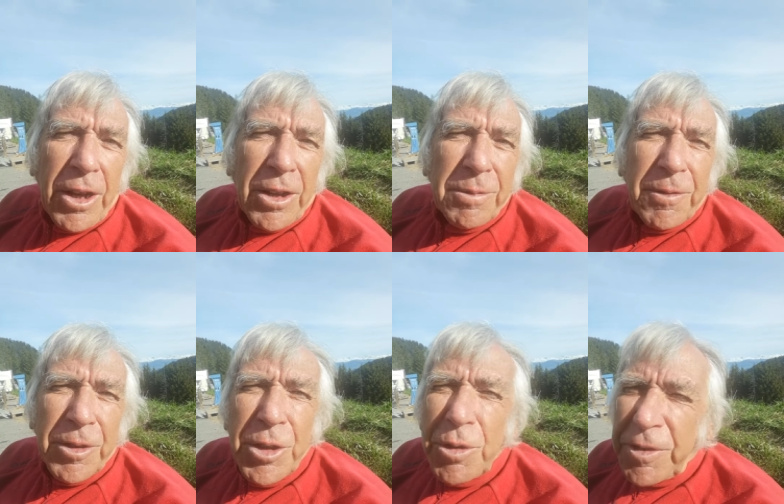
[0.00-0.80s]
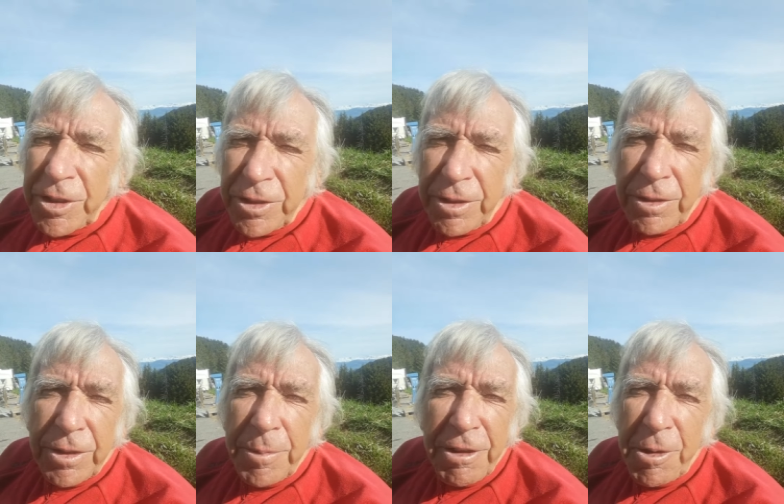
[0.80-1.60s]
Uh, for new visitors
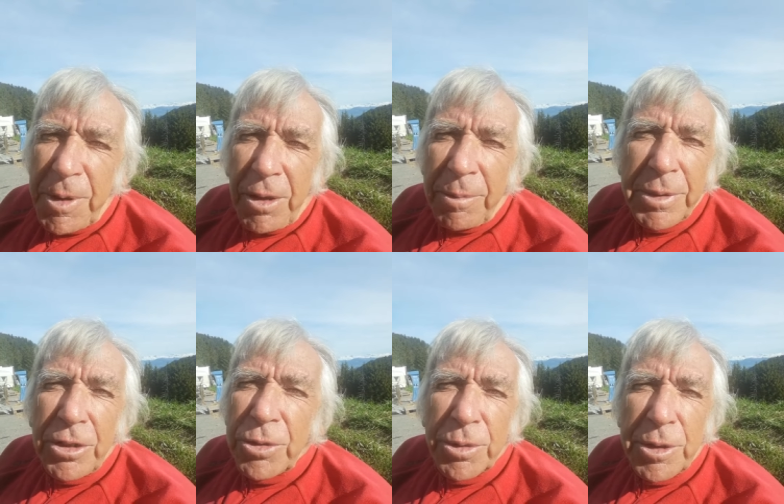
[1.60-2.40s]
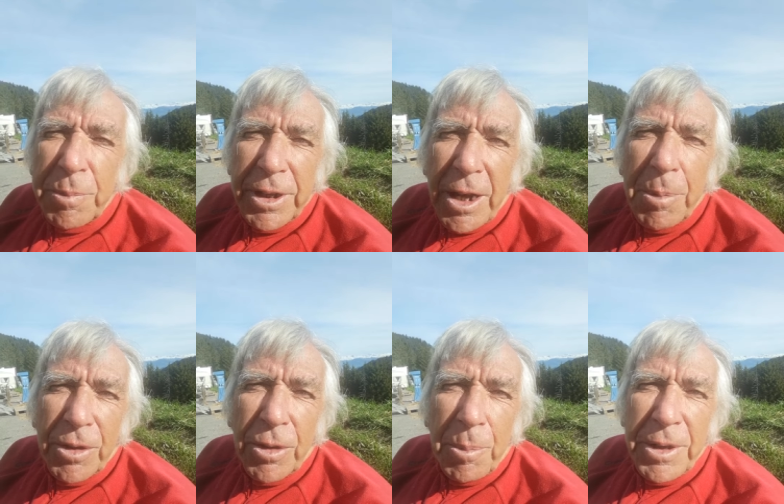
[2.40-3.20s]
to Meribel, be sure to pick up
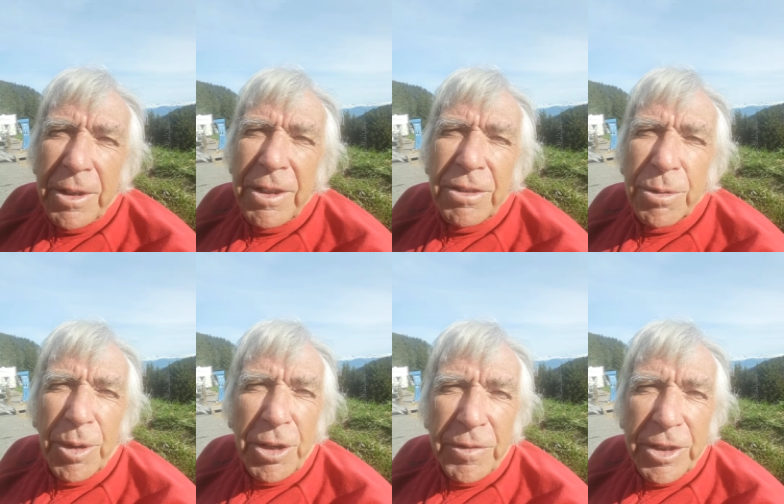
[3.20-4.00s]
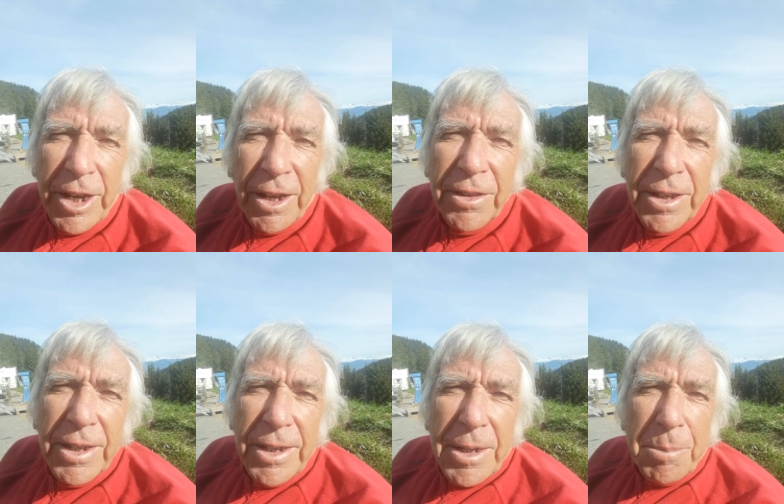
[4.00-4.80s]
a copy. It's all over town.
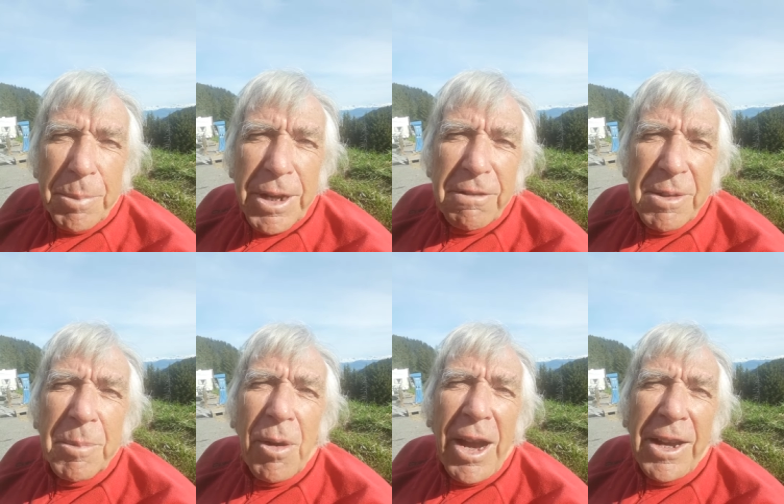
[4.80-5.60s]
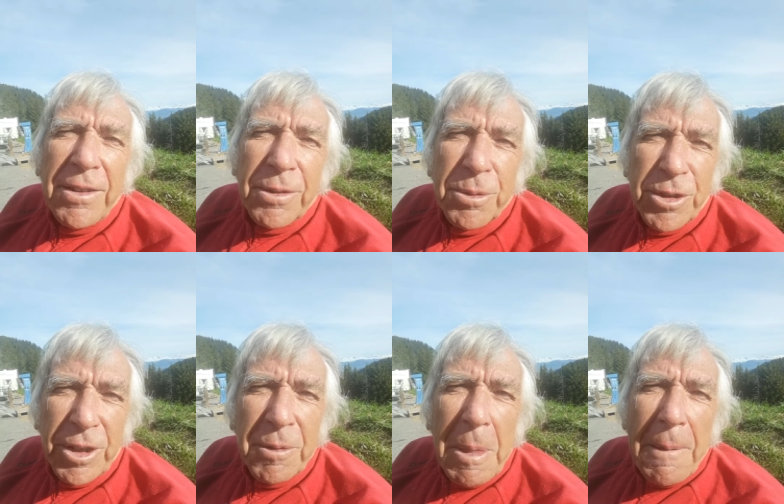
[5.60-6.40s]
Bear in mind
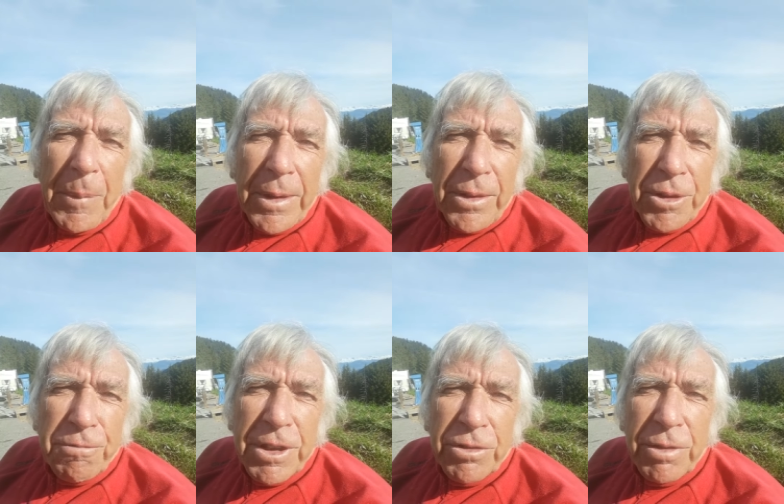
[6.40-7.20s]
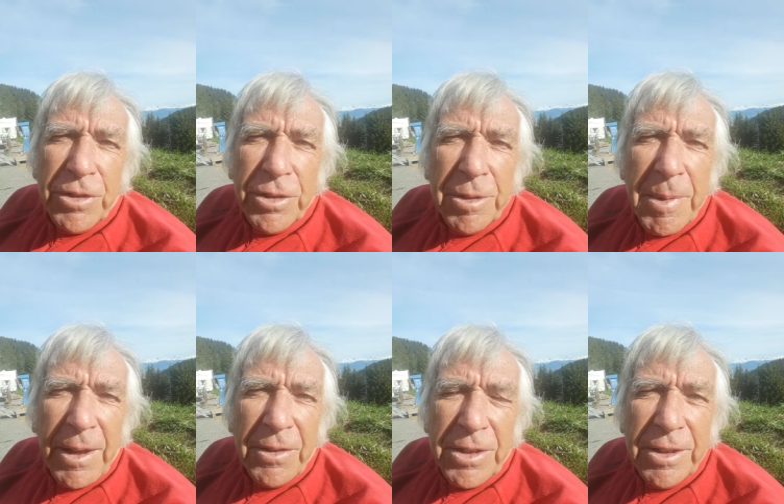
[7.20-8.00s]
also that restaurants on the
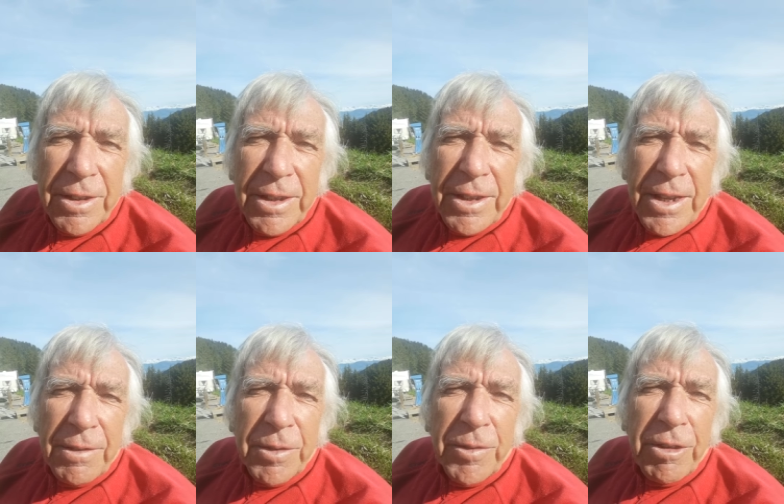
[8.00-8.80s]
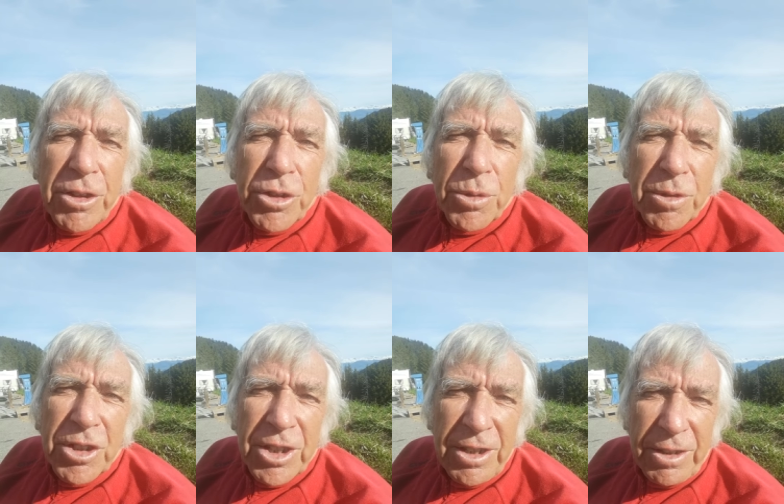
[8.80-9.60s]
mountain have a very short
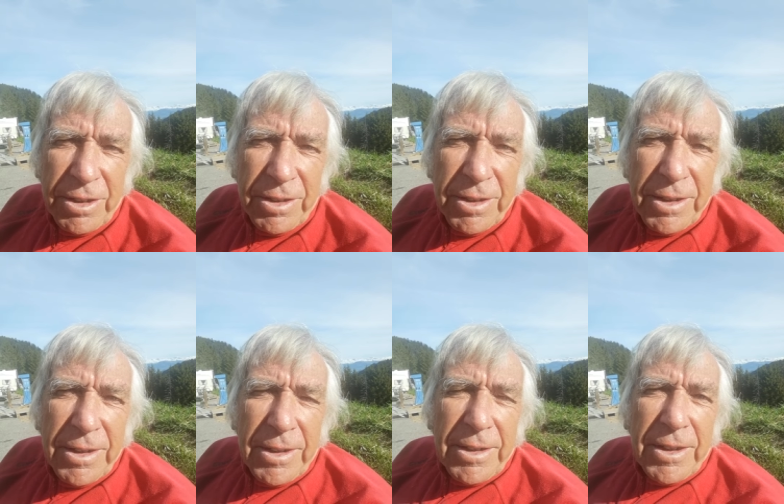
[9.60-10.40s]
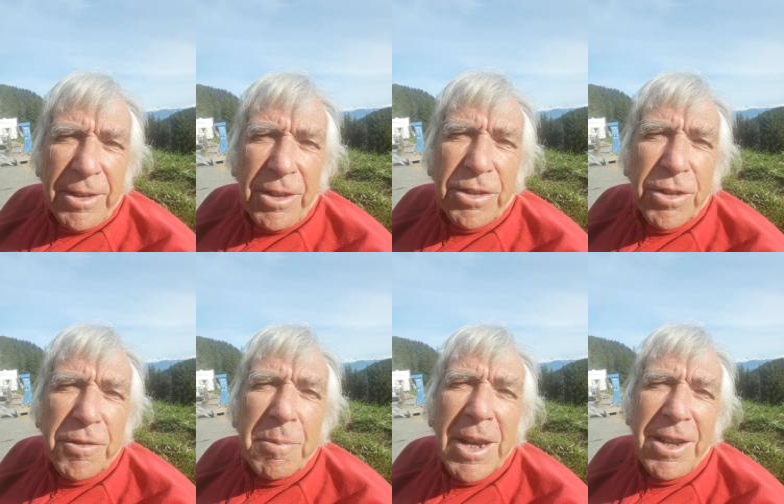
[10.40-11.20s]
season and they
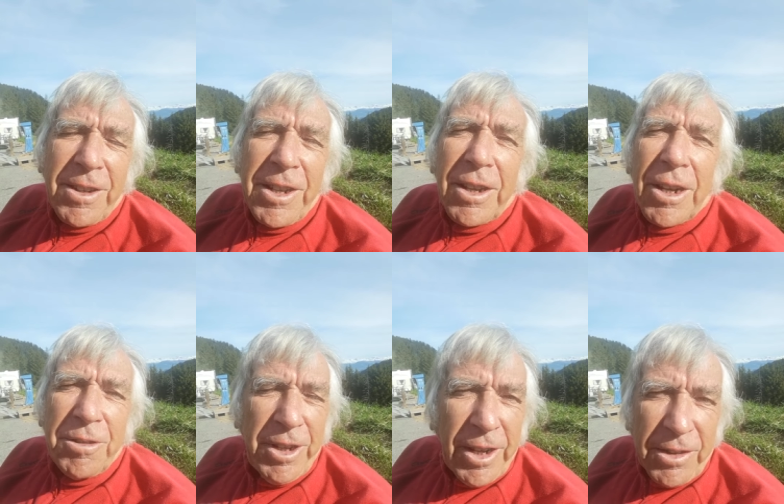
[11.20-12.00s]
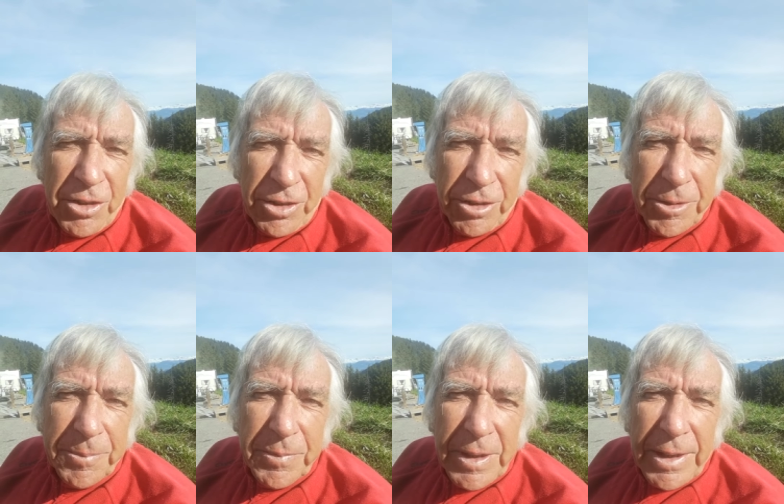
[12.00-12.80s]
serve mainly only lunches.